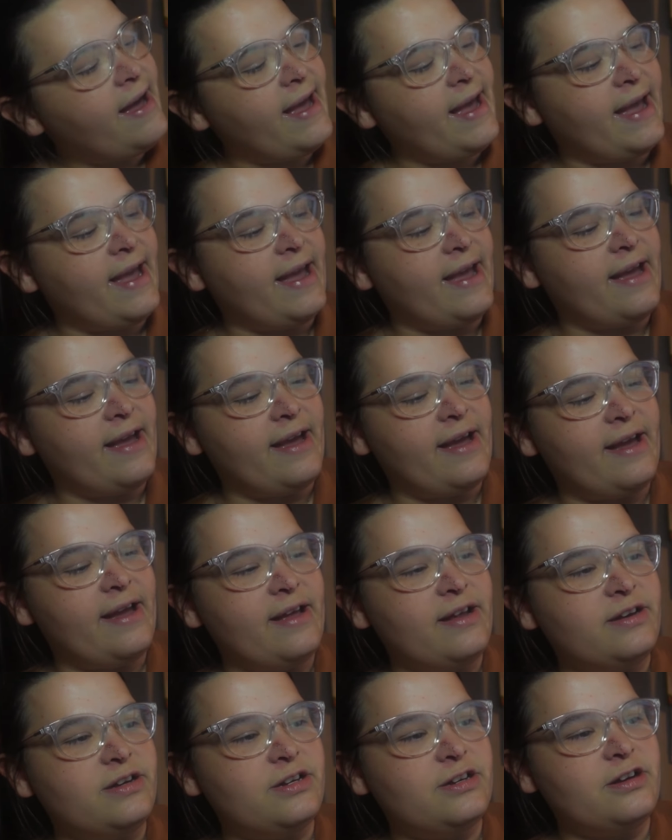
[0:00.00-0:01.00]

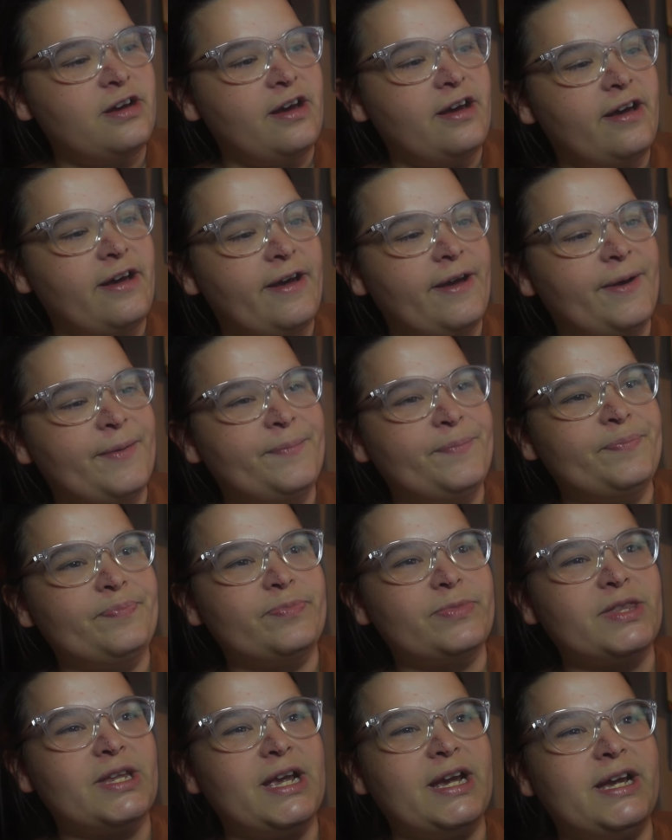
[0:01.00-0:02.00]
and
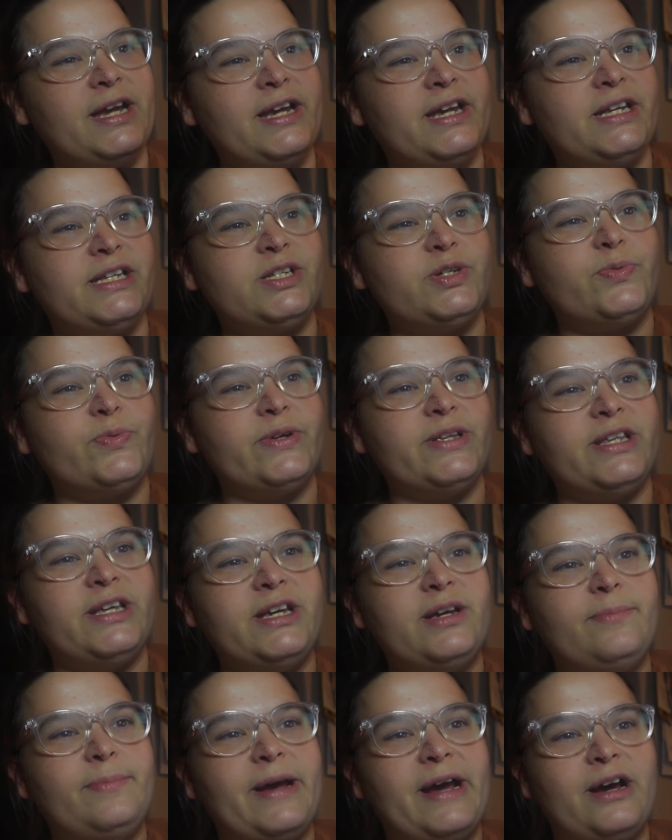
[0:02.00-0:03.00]
it's really
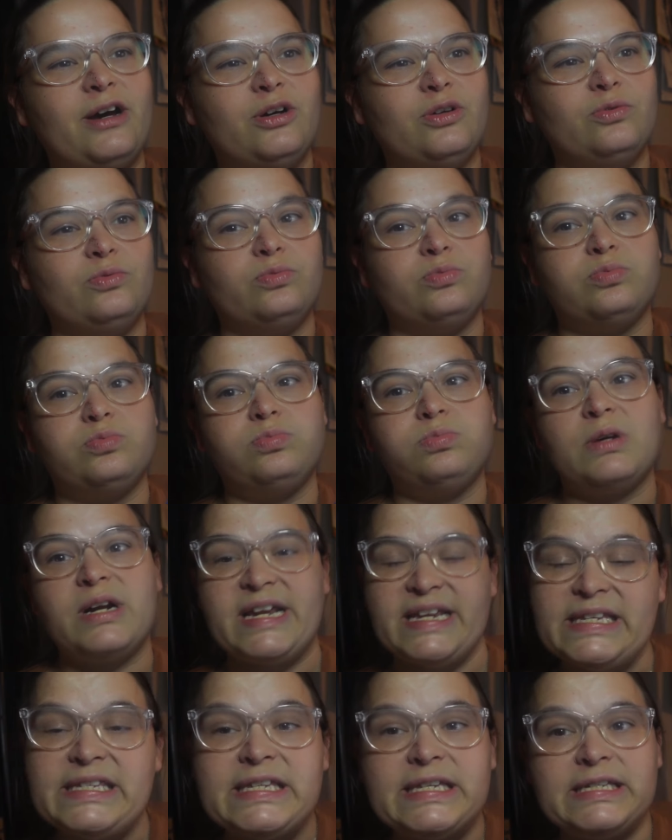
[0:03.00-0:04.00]
about
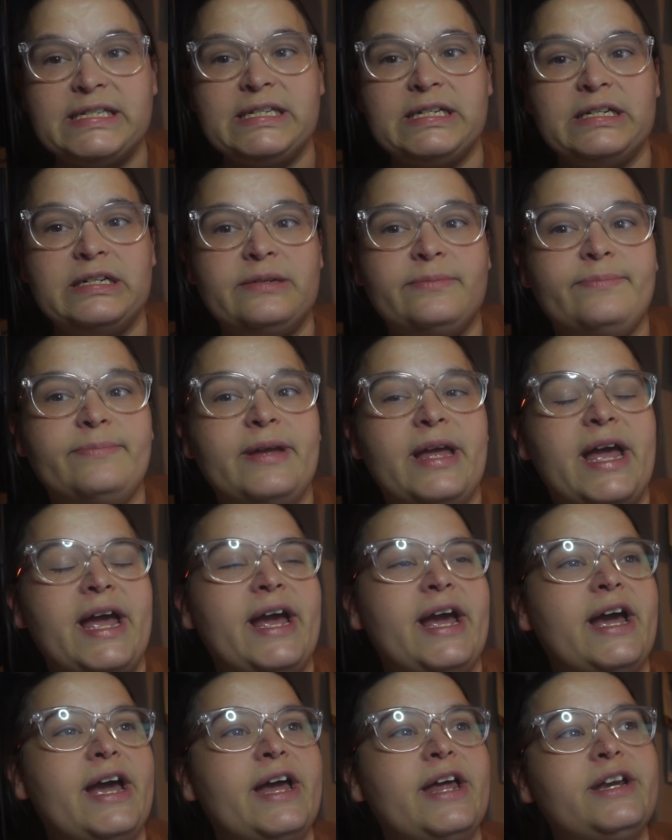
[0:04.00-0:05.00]
racism
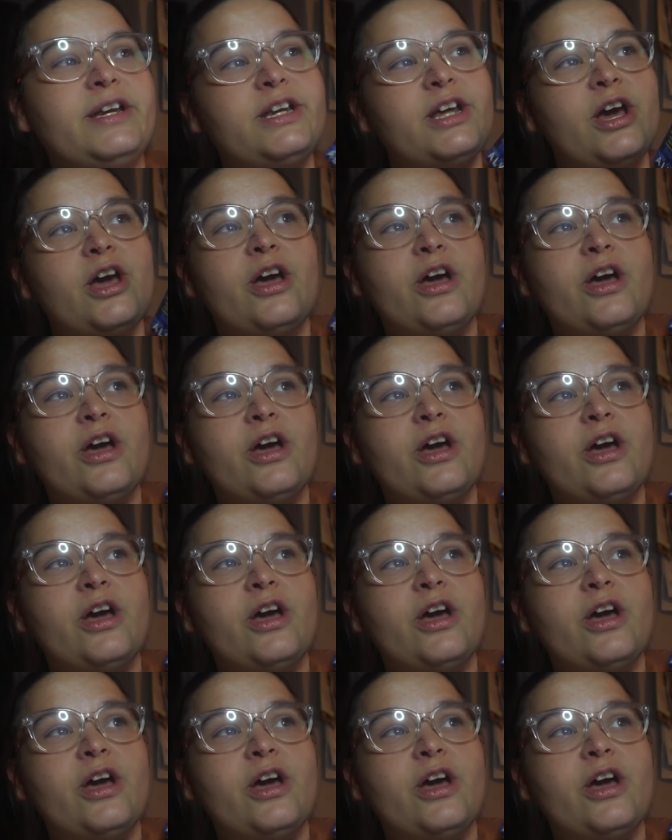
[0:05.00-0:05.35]
and